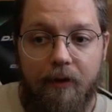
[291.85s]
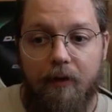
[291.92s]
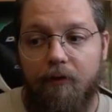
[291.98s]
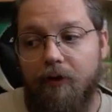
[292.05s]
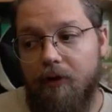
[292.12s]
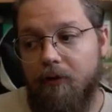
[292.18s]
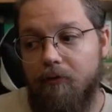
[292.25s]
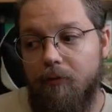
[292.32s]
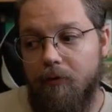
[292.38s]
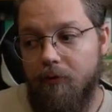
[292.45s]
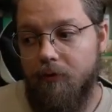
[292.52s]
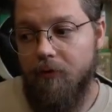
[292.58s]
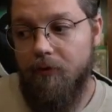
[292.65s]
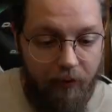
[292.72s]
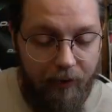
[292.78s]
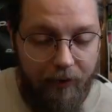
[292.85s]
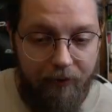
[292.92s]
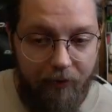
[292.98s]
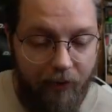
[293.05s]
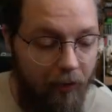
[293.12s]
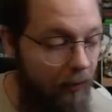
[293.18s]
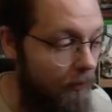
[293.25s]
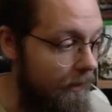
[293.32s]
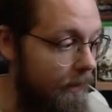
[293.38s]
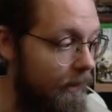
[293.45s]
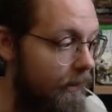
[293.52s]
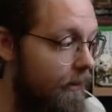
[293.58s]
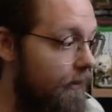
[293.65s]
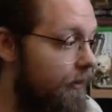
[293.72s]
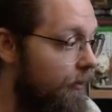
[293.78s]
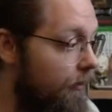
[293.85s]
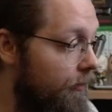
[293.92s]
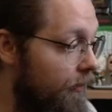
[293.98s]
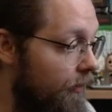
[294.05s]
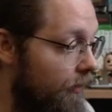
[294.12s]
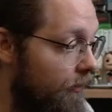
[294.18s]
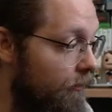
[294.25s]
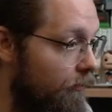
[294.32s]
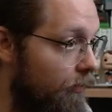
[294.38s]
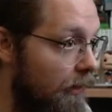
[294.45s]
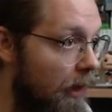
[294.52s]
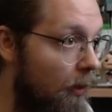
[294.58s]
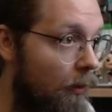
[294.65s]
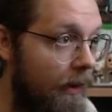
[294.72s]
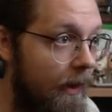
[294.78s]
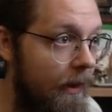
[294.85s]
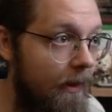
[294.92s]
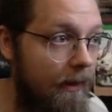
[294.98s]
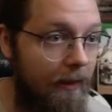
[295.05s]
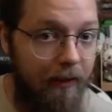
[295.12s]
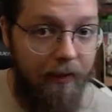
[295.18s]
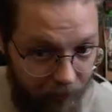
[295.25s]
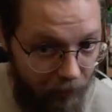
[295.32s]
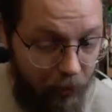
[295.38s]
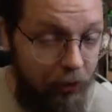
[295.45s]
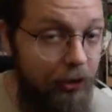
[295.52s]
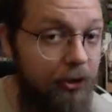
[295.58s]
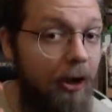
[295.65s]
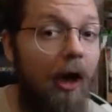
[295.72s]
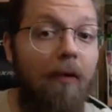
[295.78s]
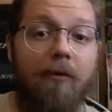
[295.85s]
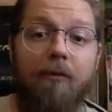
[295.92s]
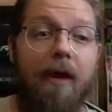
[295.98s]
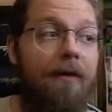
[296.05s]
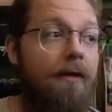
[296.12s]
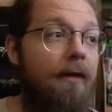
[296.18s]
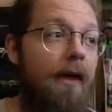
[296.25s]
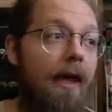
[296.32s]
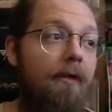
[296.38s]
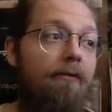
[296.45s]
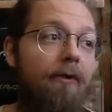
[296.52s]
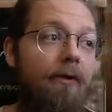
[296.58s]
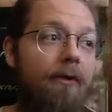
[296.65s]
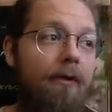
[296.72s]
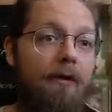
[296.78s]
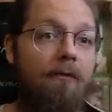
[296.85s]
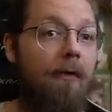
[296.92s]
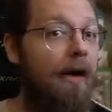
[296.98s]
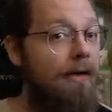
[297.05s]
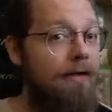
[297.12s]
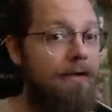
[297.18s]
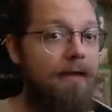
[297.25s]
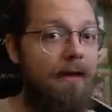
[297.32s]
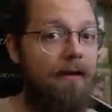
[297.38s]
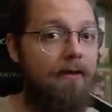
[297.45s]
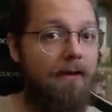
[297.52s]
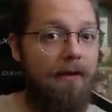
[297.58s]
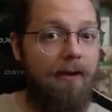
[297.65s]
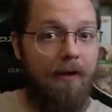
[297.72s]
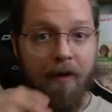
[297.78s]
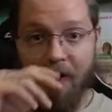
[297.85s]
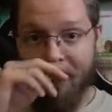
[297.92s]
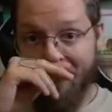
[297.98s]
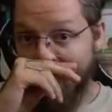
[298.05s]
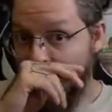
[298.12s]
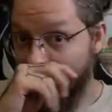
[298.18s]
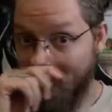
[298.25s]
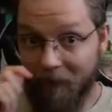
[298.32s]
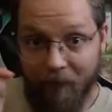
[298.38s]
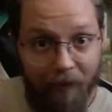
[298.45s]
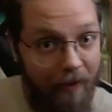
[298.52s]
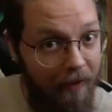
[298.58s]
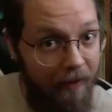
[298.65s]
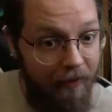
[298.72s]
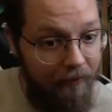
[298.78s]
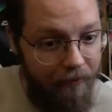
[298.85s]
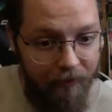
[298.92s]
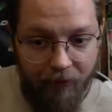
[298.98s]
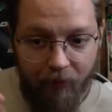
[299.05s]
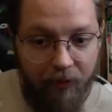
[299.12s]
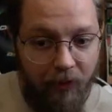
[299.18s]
not available? Let's go, EA. You're blowing it. Good job on making the game feel good. Minus the LTing. but you're